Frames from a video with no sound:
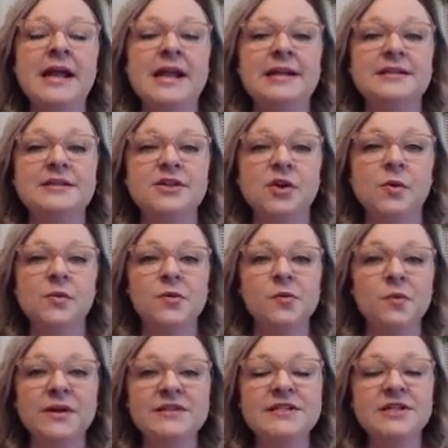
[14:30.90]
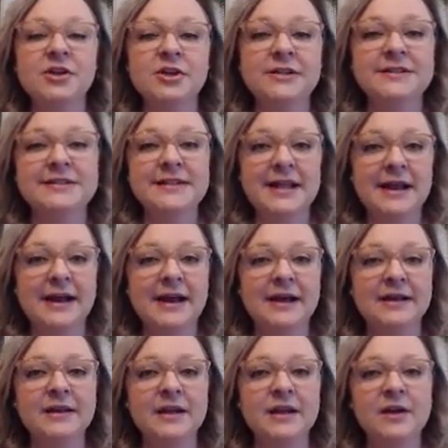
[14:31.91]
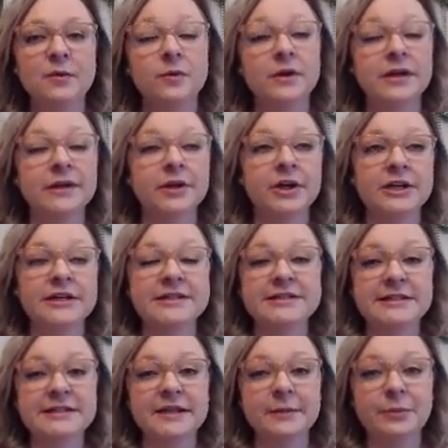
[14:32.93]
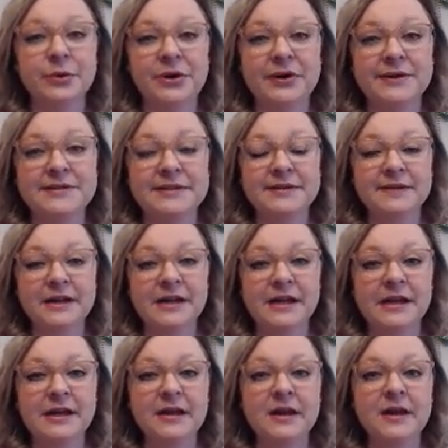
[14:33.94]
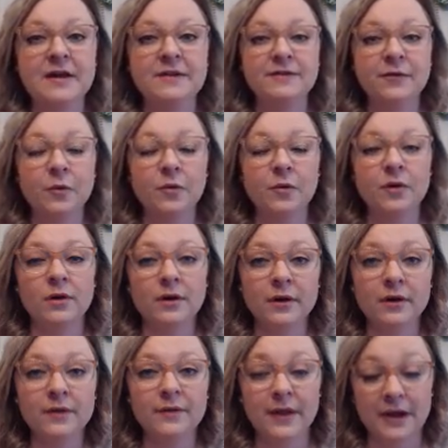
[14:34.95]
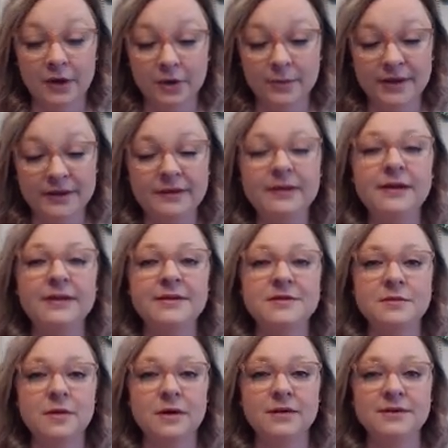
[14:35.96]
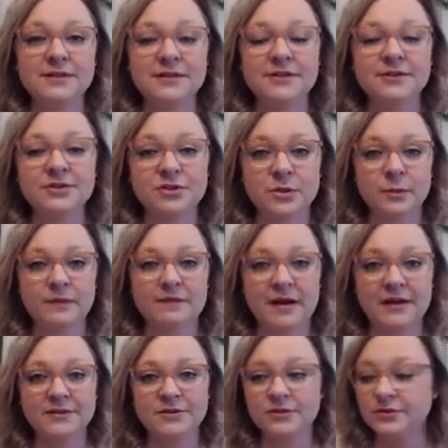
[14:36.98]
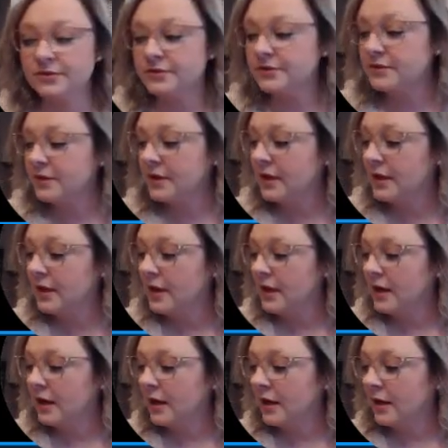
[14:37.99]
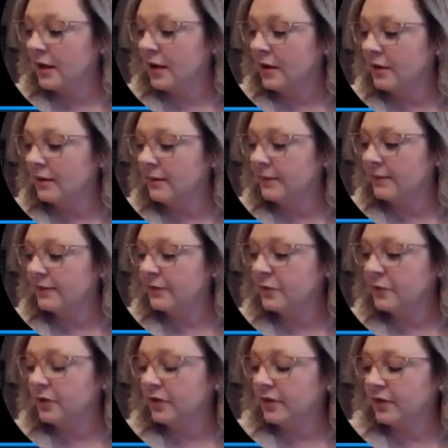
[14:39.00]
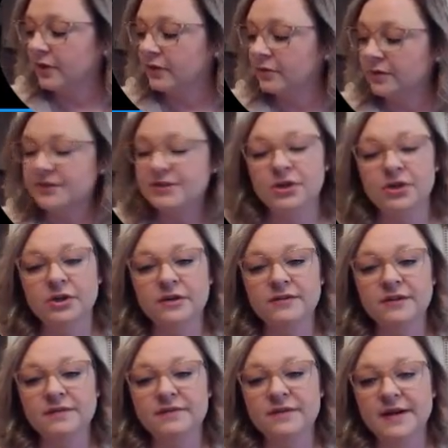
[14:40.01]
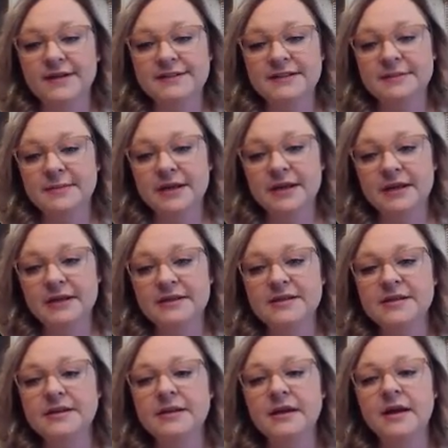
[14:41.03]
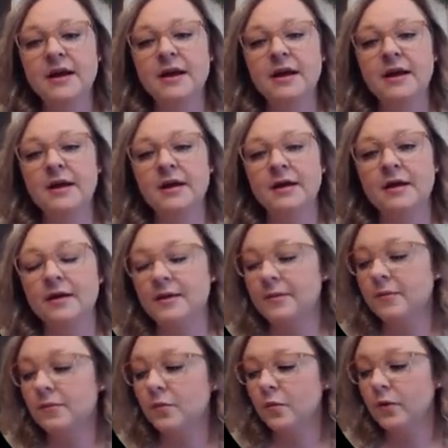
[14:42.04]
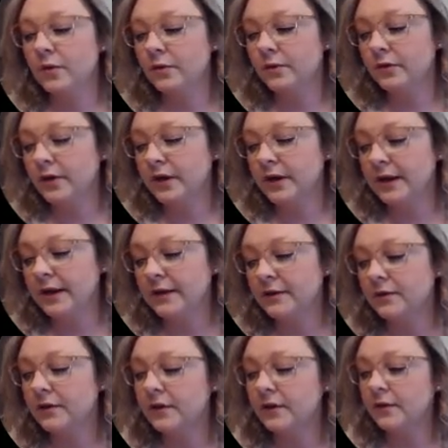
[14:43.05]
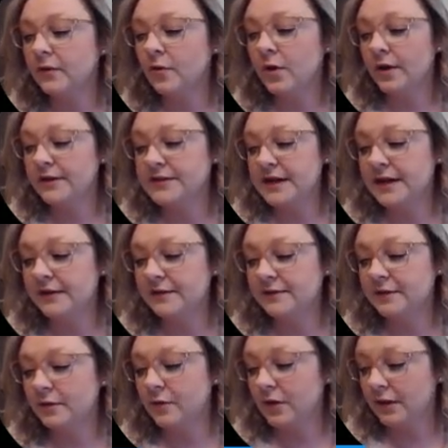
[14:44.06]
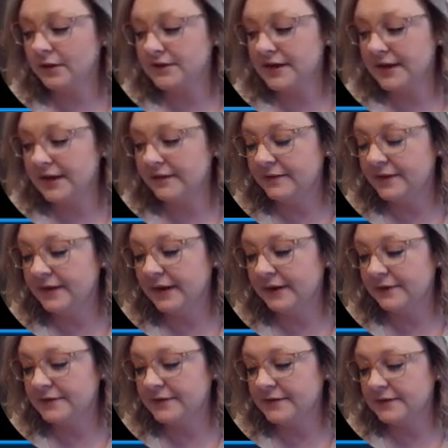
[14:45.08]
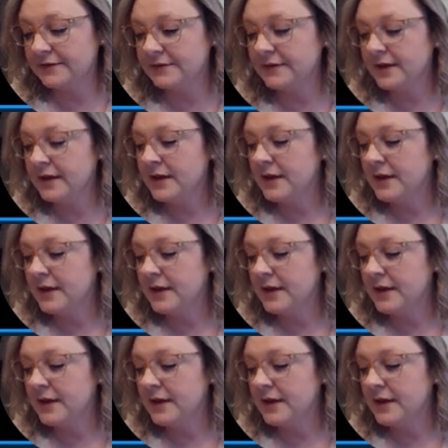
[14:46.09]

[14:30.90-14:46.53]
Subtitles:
And so when we decrease that, we're increasing that productivity for the airmen as well as their supervisors. For the return of investment, We'll look at the quantitative and qualitative analysis.